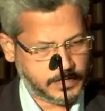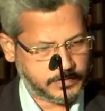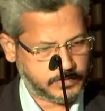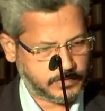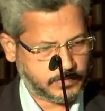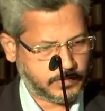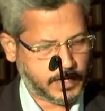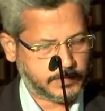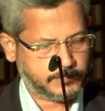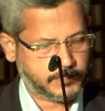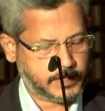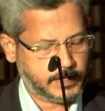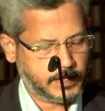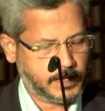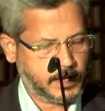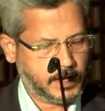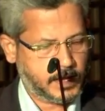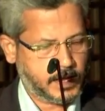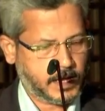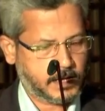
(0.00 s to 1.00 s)
angiography,
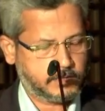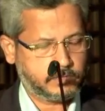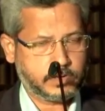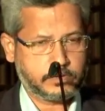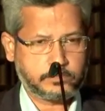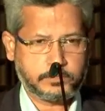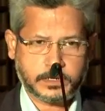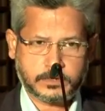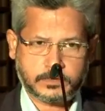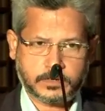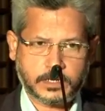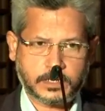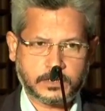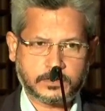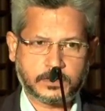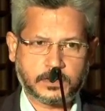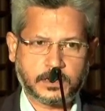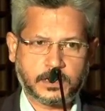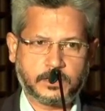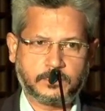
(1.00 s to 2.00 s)
and we have been
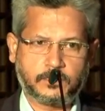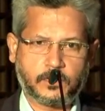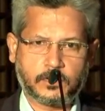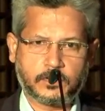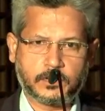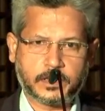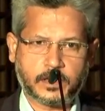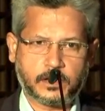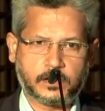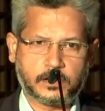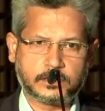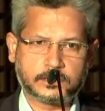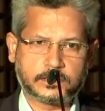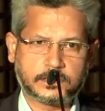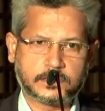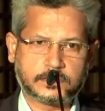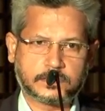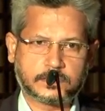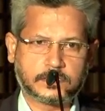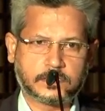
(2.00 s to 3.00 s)
traditionally following all
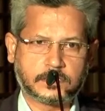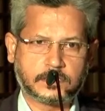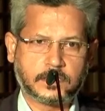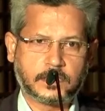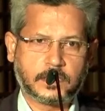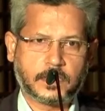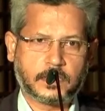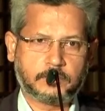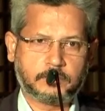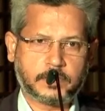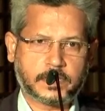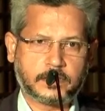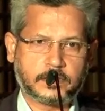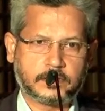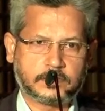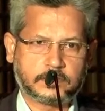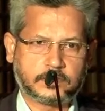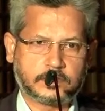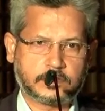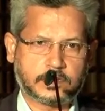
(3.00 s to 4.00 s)
this and
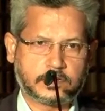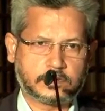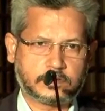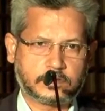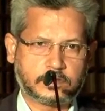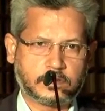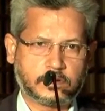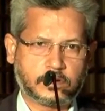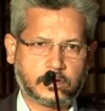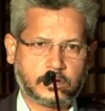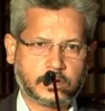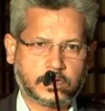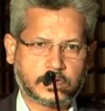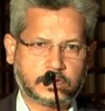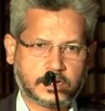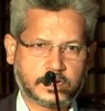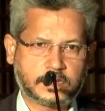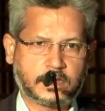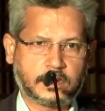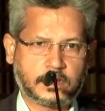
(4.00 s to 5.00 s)
making decisions on a
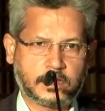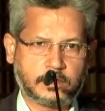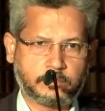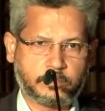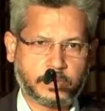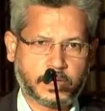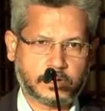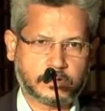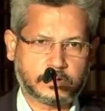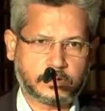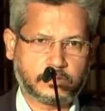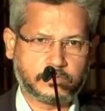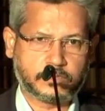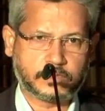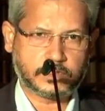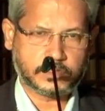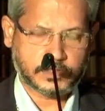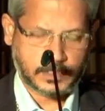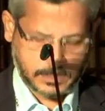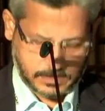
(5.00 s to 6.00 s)
critical impact of
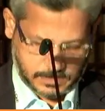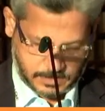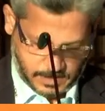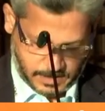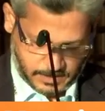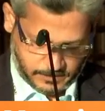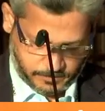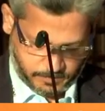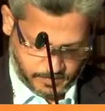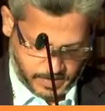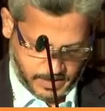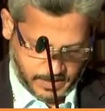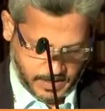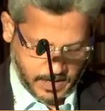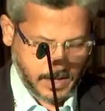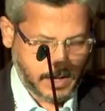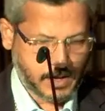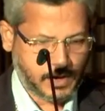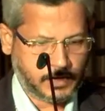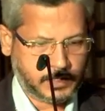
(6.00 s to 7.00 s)
a disease in the left main
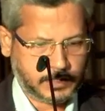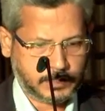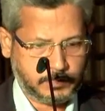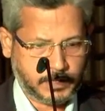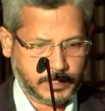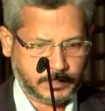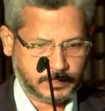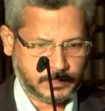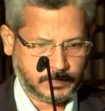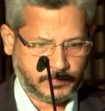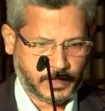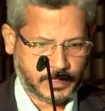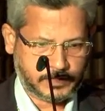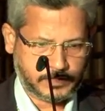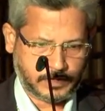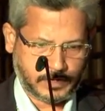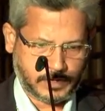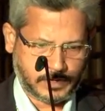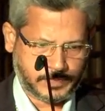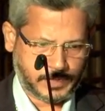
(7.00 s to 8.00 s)
on the basis of
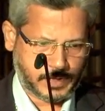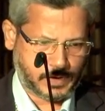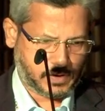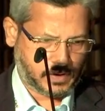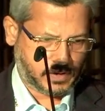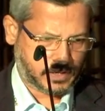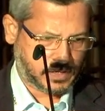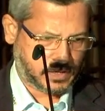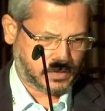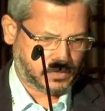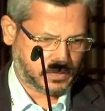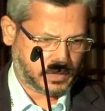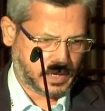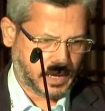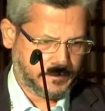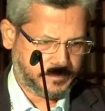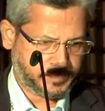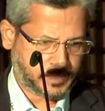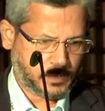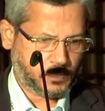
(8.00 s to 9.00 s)
angiography all alone.
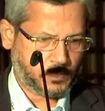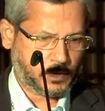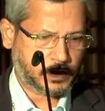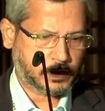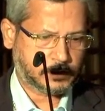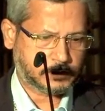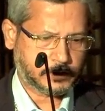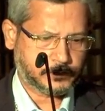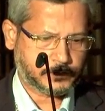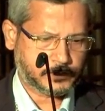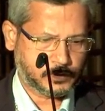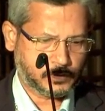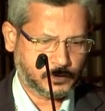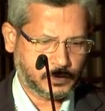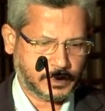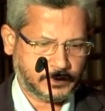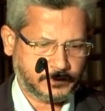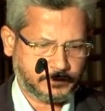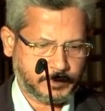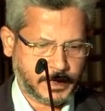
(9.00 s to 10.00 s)
1 out of 2
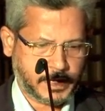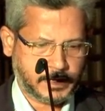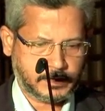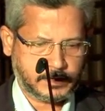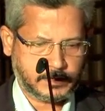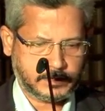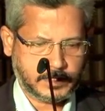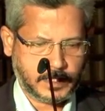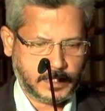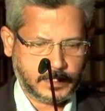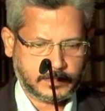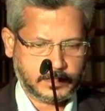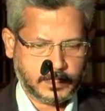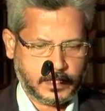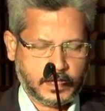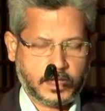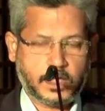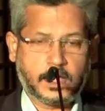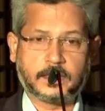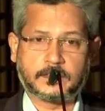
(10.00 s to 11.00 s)
left main disease
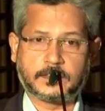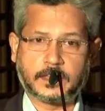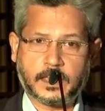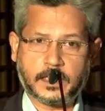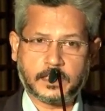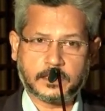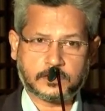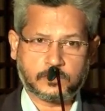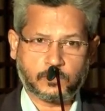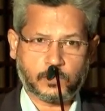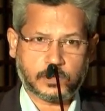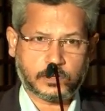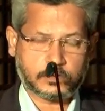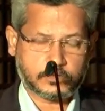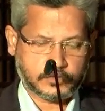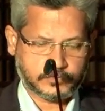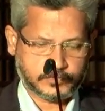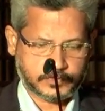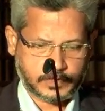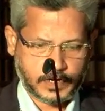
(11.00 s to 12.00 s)
as against 1
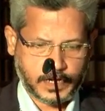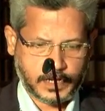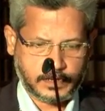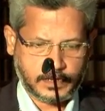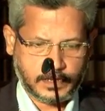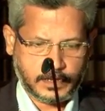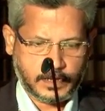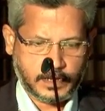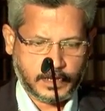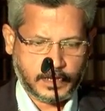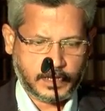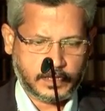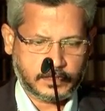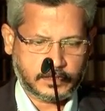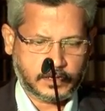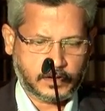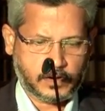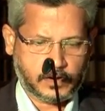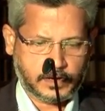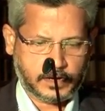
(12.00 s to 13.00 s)
out of 3 in
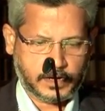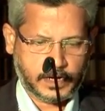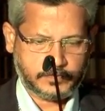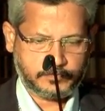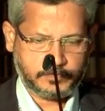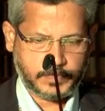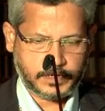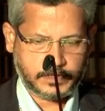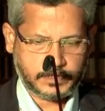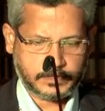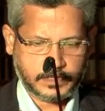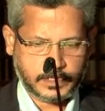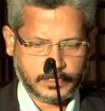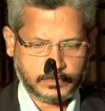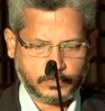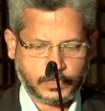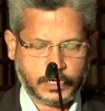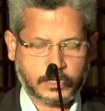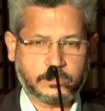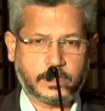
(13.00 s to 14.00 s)
the non-left main
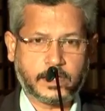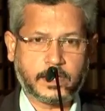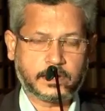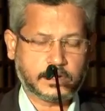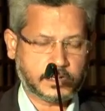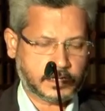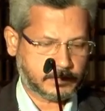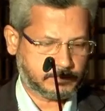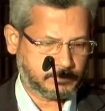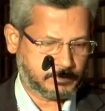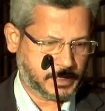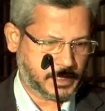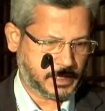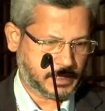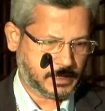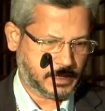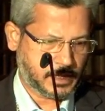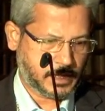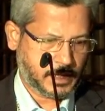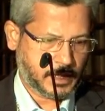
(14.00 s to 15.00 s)
disease would have ended up
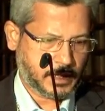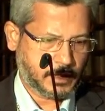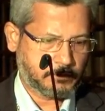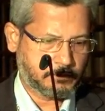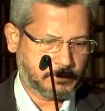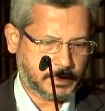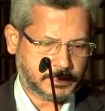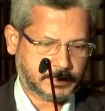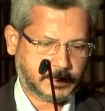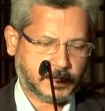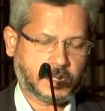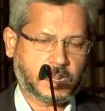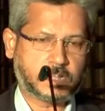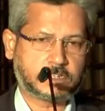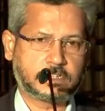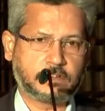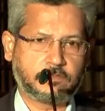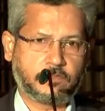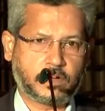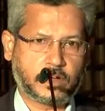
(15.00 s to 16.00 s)
being
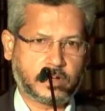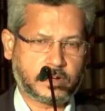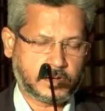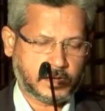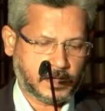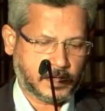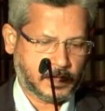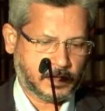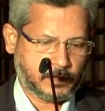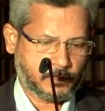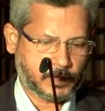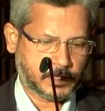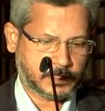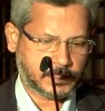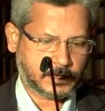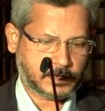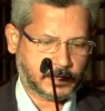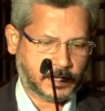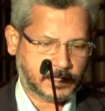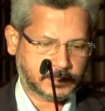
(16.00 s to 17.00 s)
misclassified when
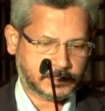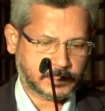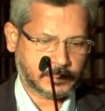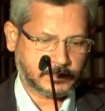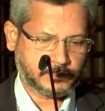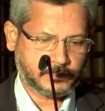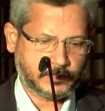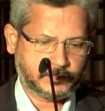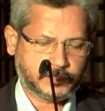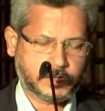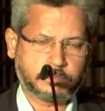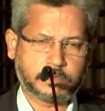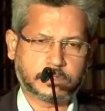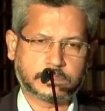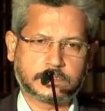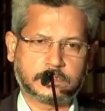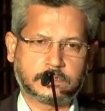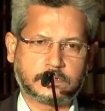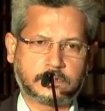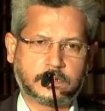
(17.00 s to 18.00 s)
the classical
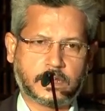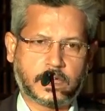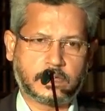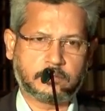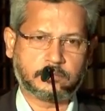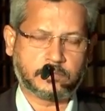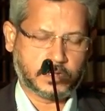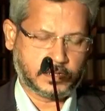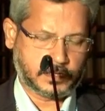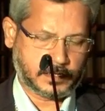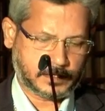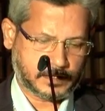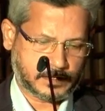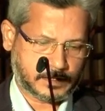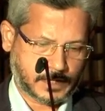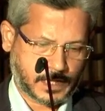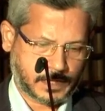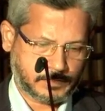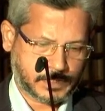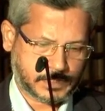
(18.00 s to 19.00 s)
50%
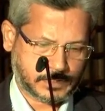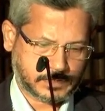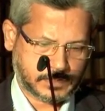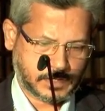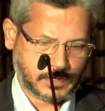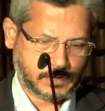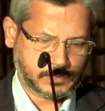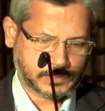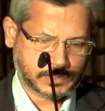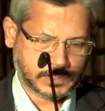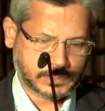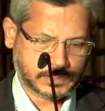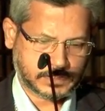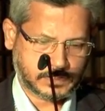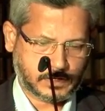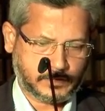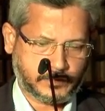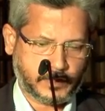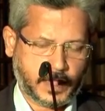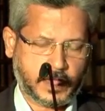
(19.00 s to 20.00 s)
diameter stenosis
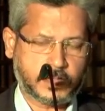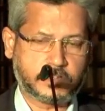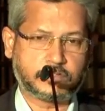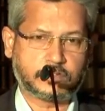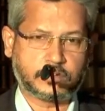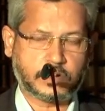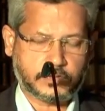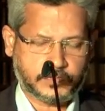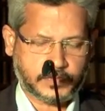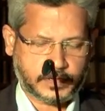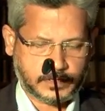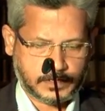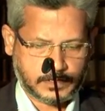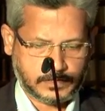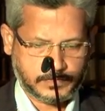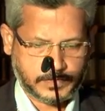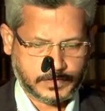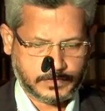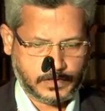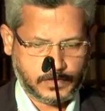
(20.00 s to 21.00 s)
of angiographic
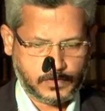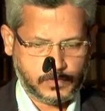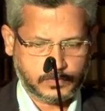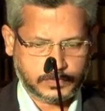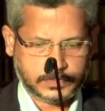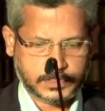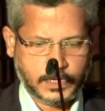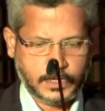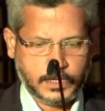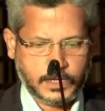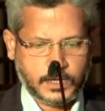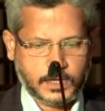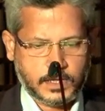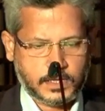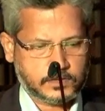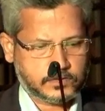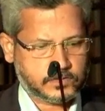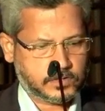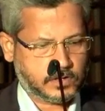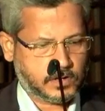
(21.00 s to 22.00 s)
cutoff is used
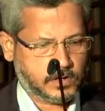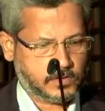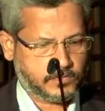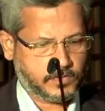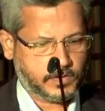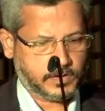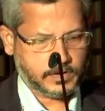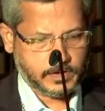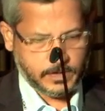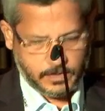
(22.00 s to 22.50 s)
instead of